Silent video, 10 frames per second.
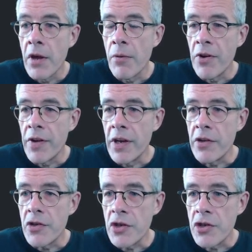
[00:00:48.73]
With
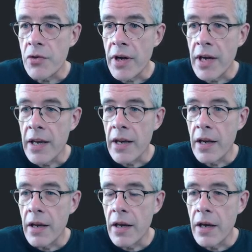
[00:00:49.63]
integers, you
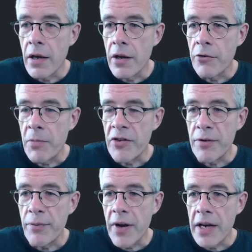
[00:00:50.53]
can
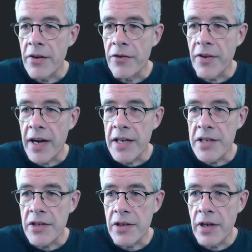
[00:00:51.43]
specify the
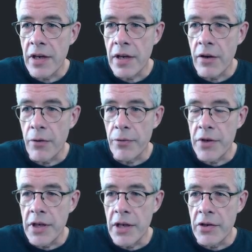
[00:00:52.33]
size of
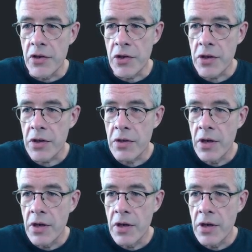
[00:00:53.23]
the integer.